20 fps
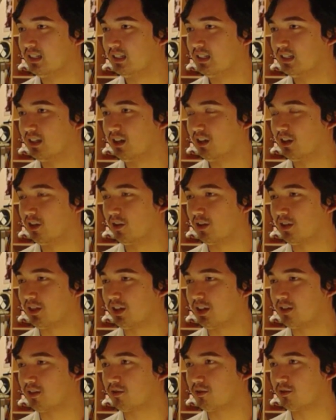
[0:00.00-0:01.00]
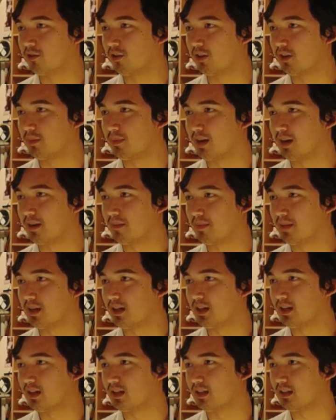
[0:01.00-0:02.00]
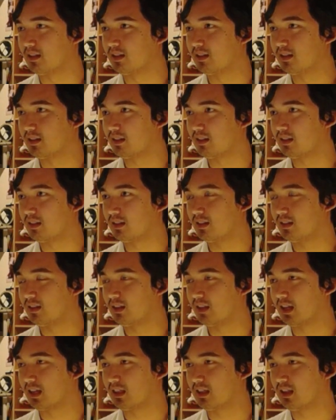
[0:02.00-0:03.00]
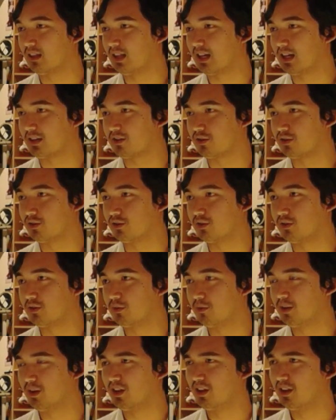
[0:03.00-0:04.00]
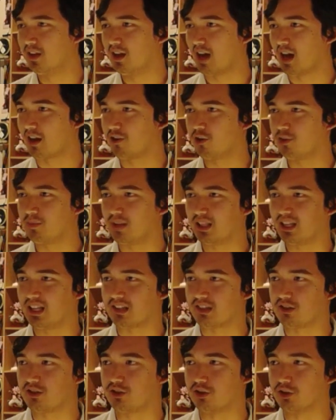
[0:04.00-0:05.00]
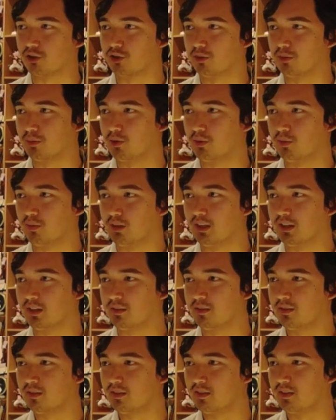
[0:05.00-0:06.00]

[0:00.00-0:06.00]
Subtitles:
Although I think Crona might be, like, the less... Well, I don't know about less durable one.